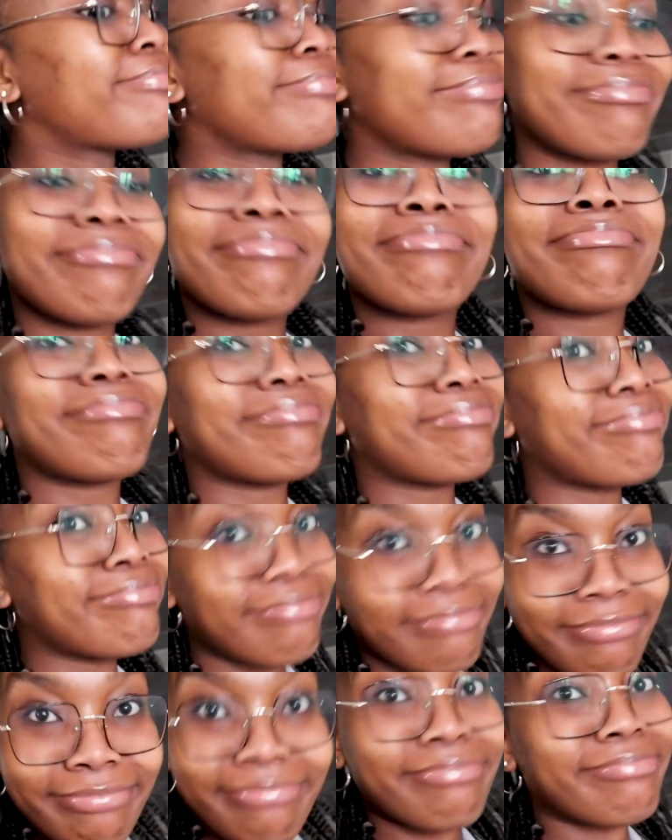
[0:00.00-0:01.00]

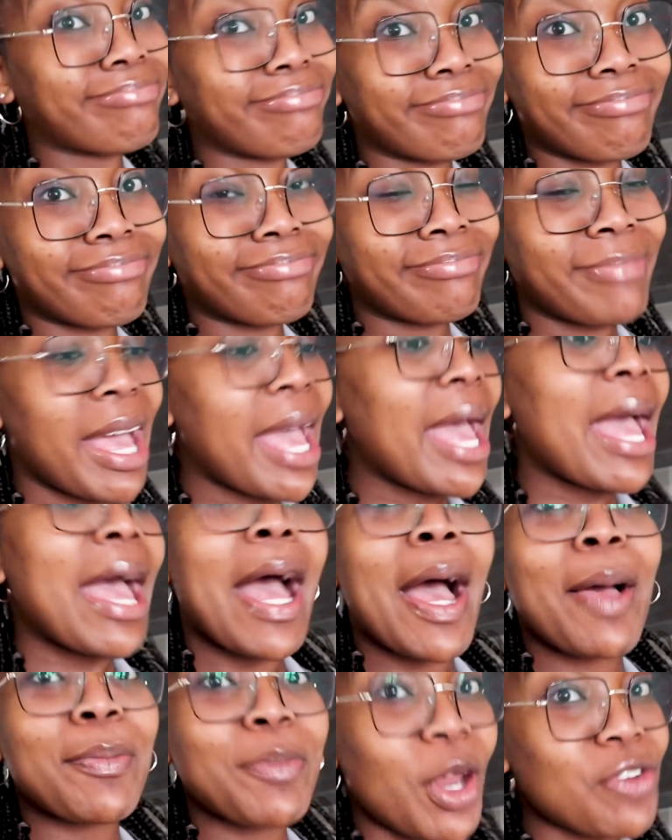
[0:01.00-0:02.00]

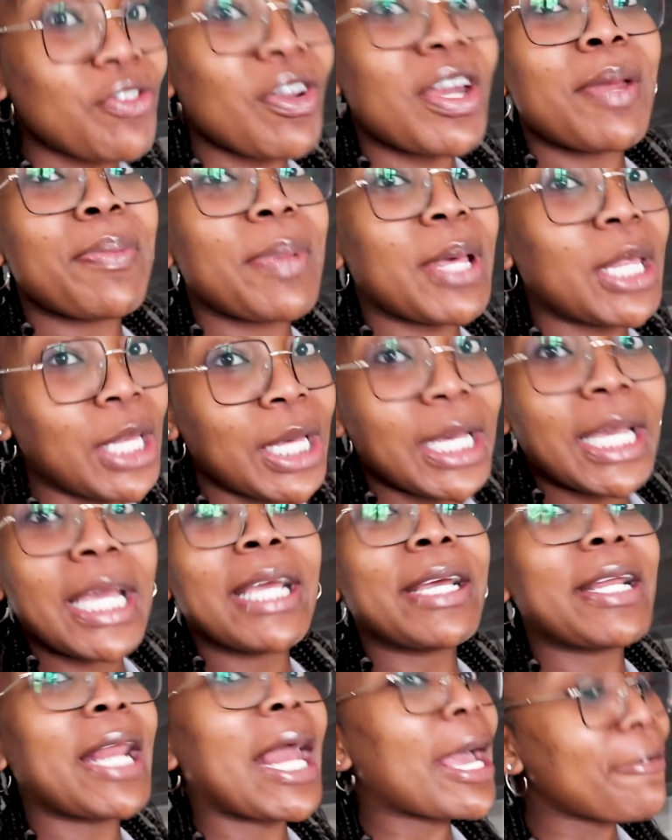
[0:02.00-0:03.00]
I'm not trying to be
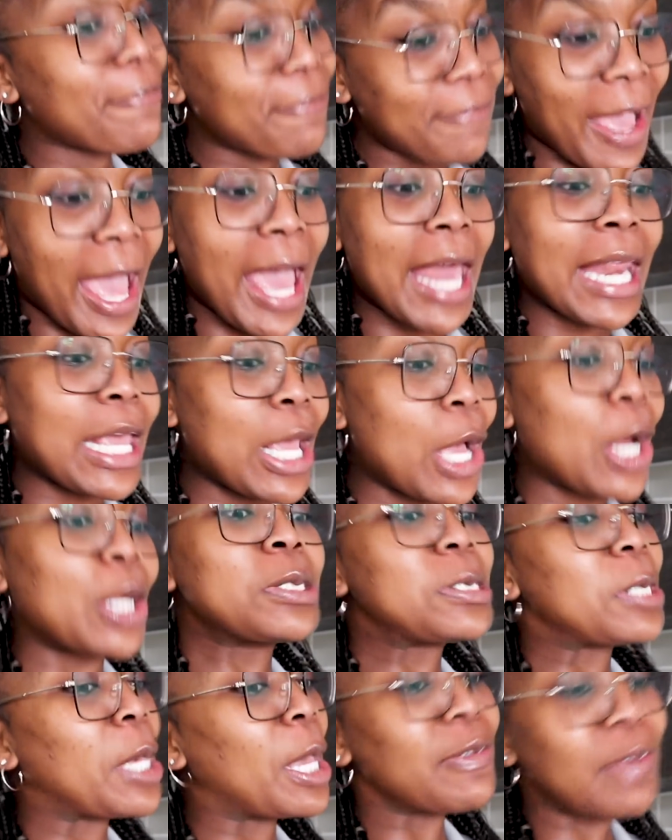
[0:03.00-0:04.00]
looking like a fatty on
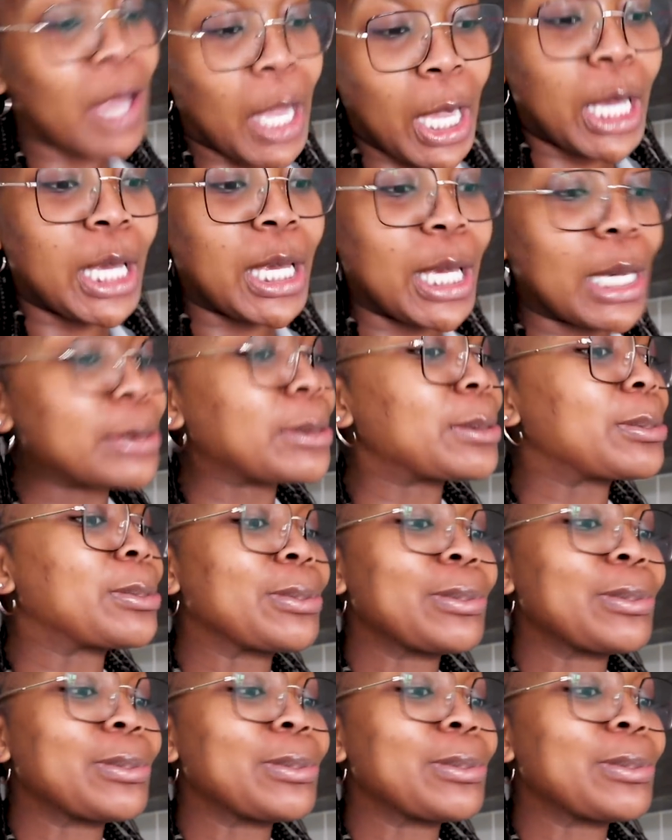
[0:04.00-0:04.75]
TV.